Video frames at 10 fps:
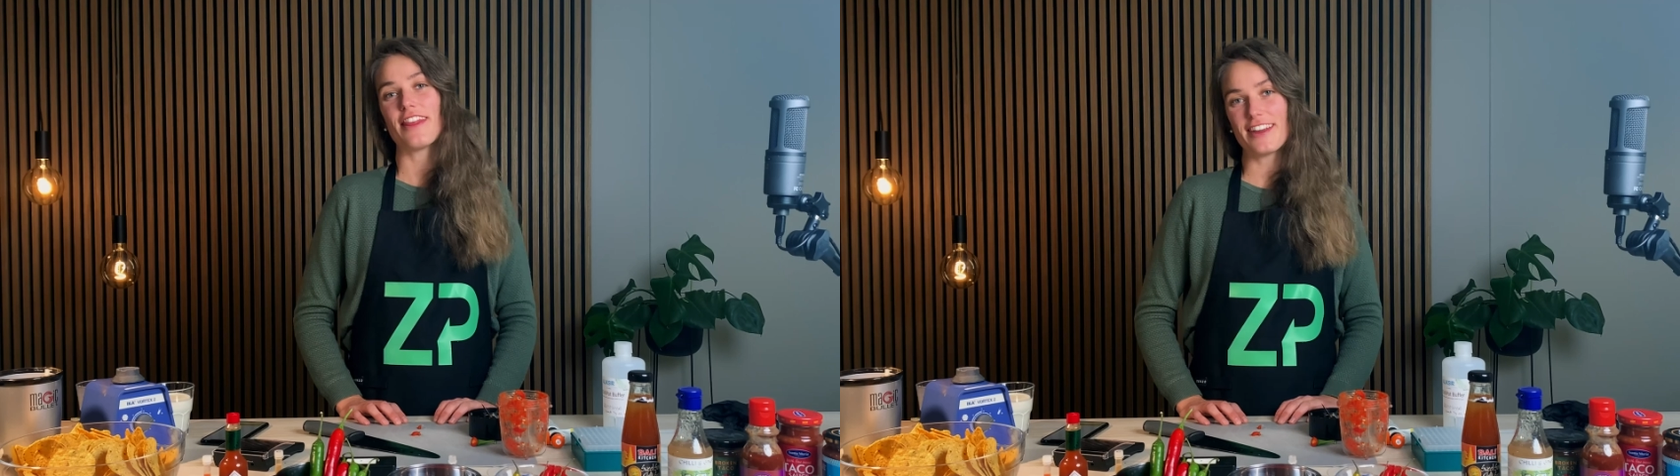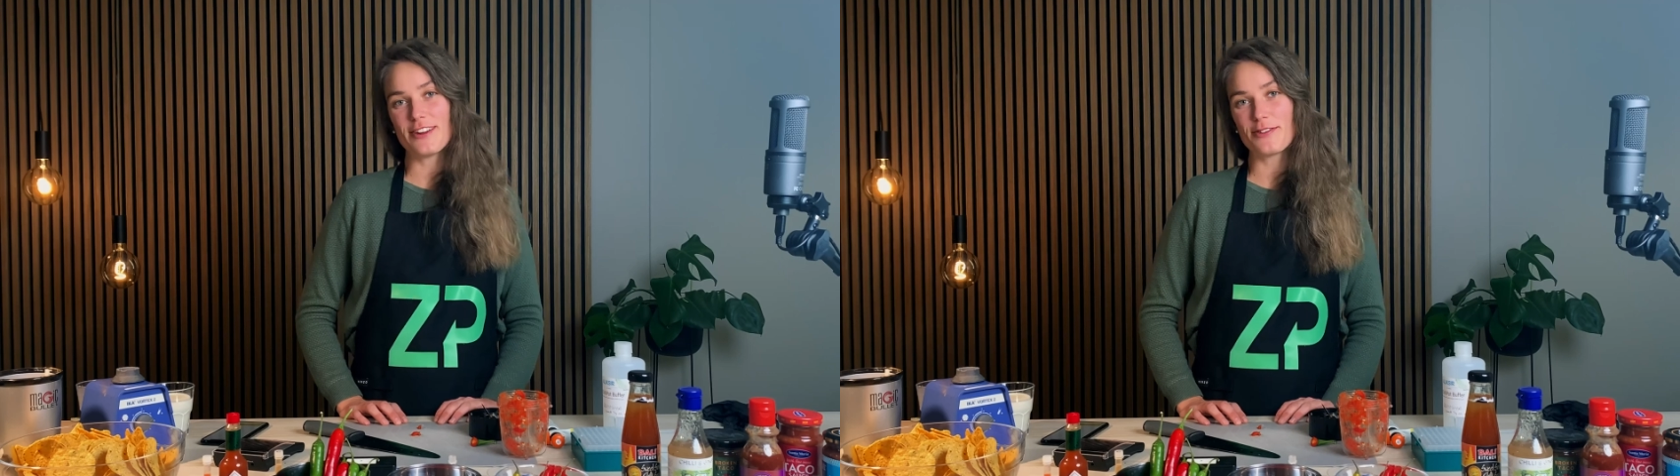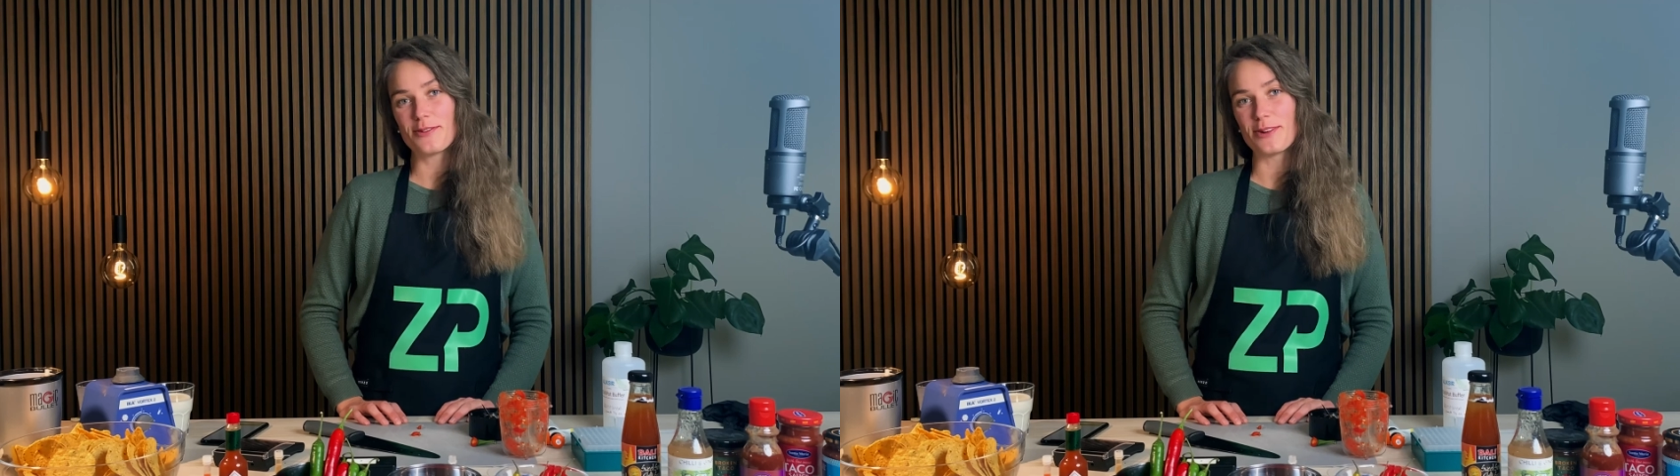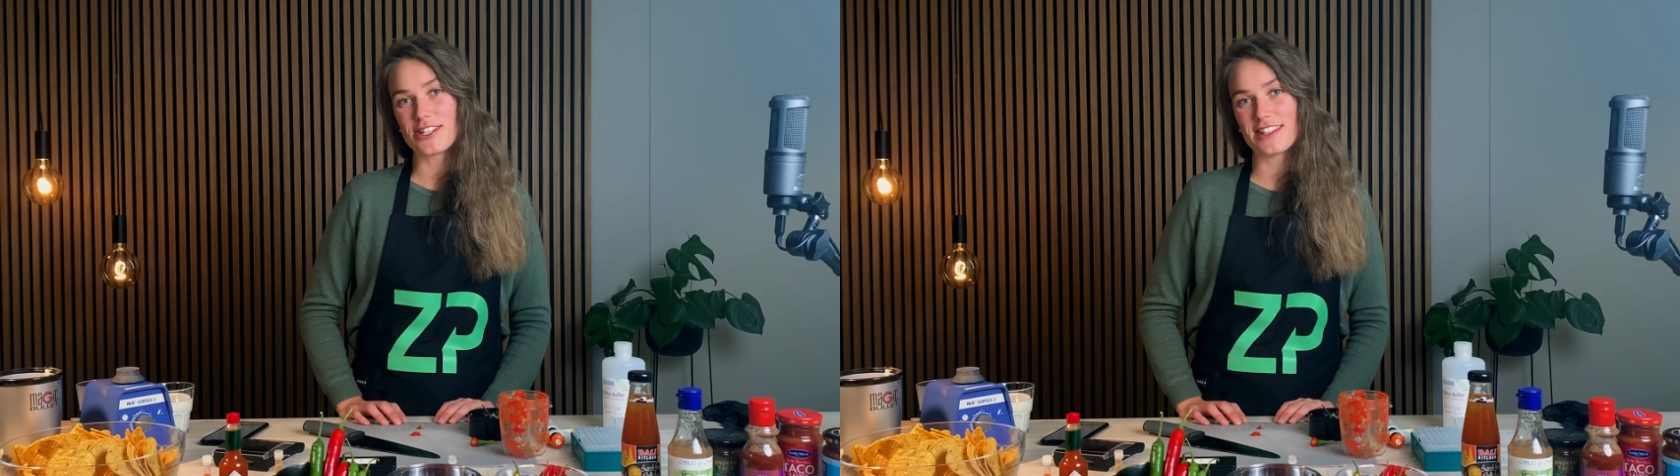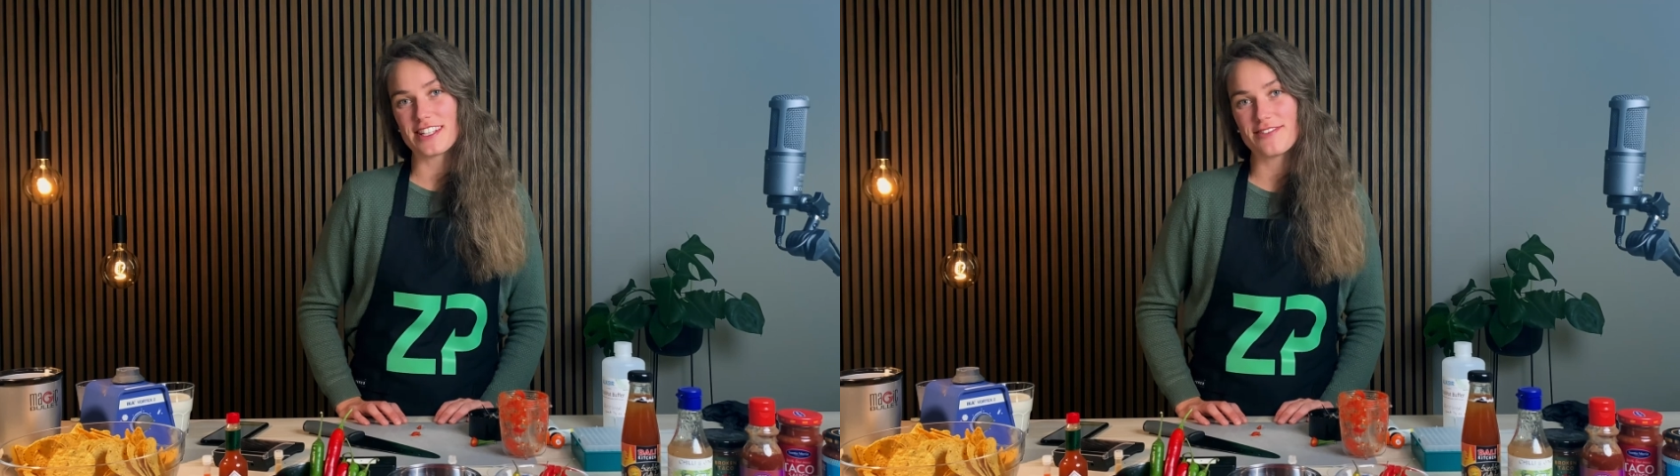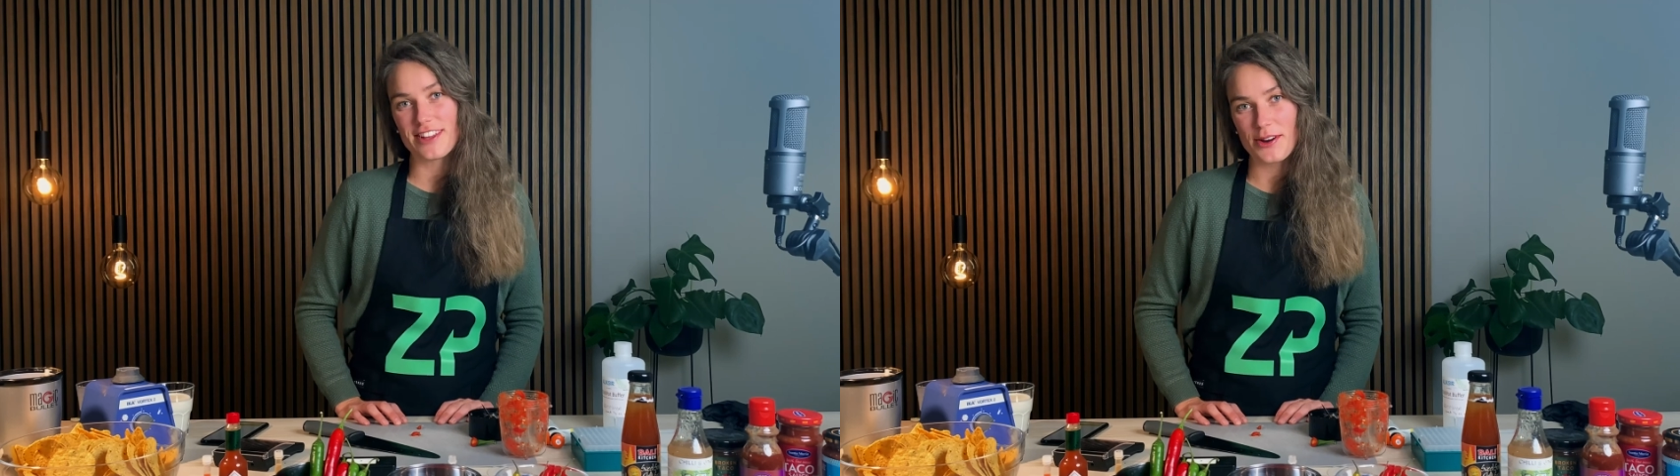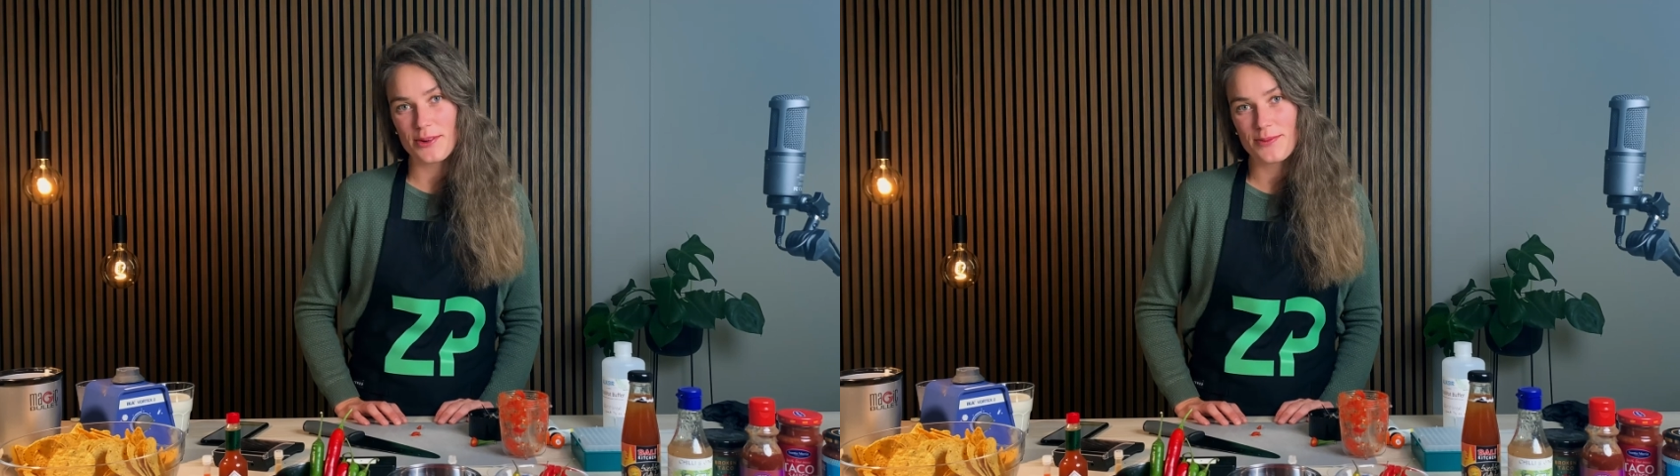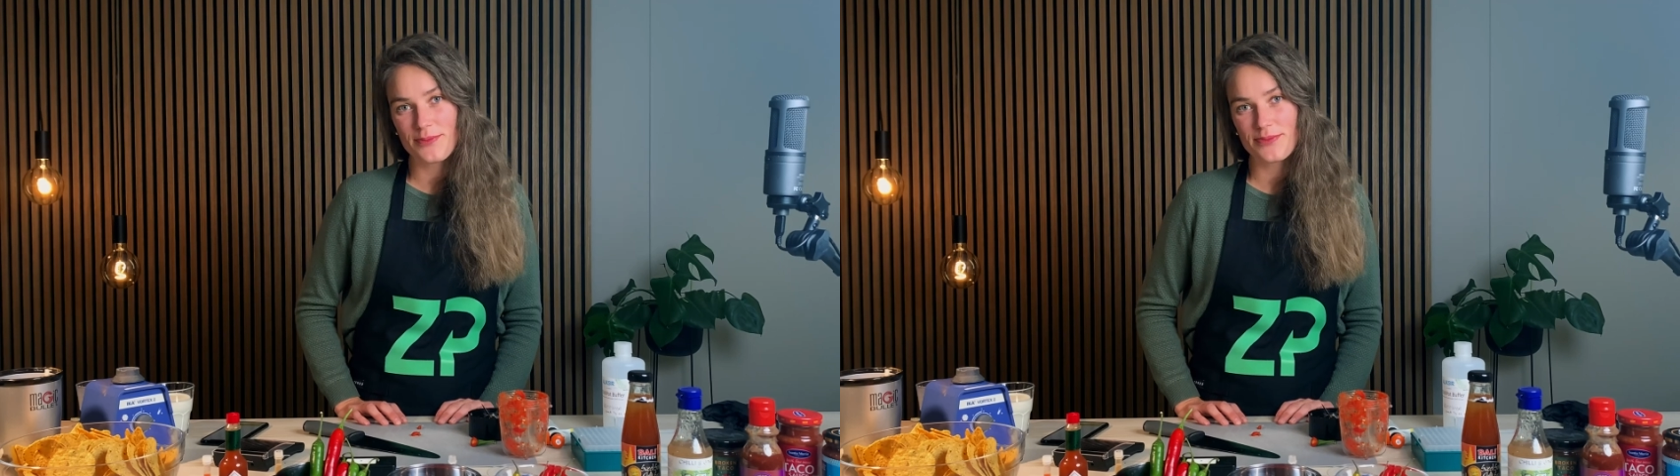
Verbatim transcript: Thank you for watching this video